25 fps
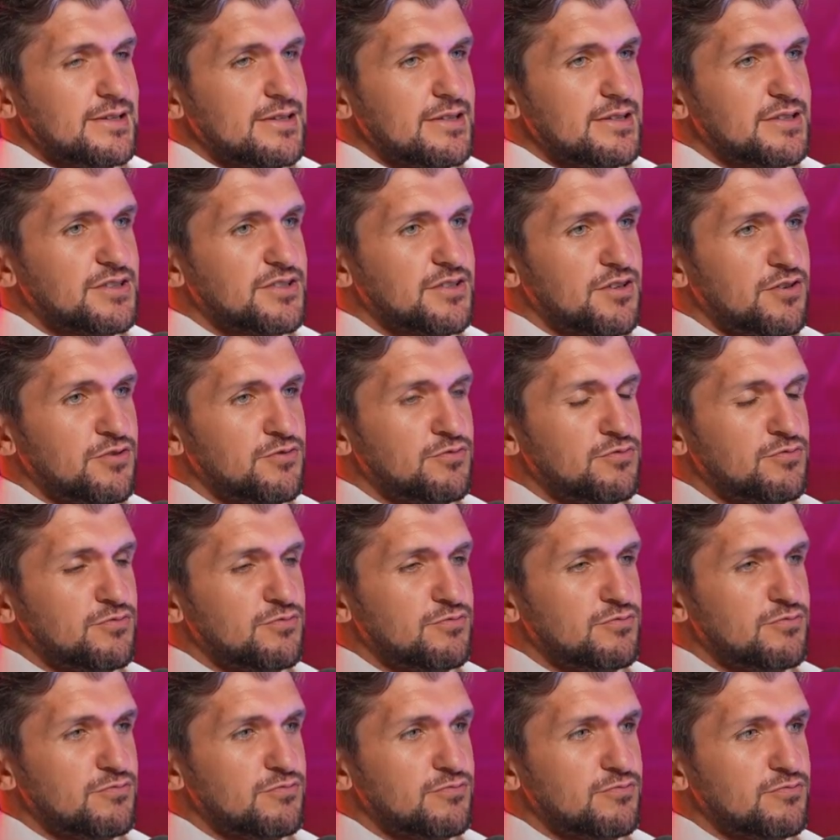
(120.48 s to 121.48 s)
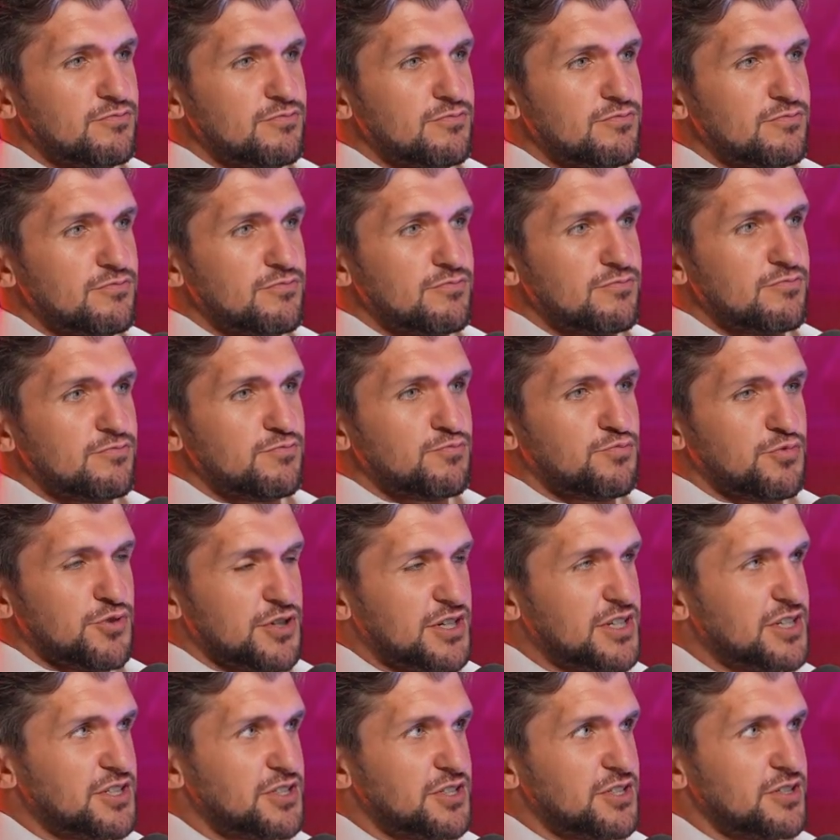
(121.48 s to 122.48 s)
So,
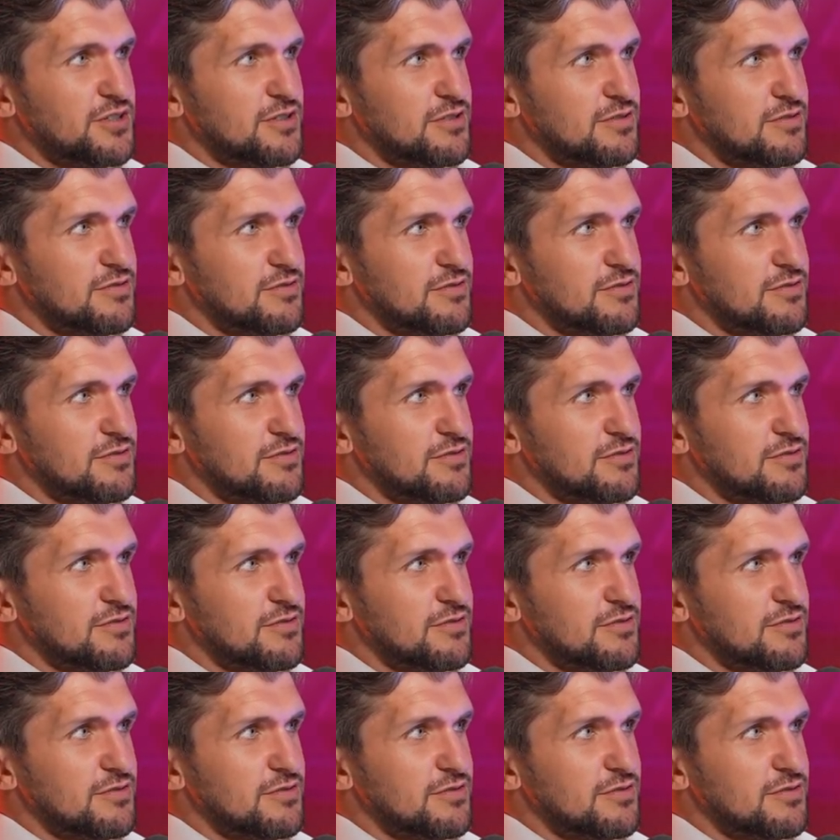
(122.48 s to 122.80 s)
British,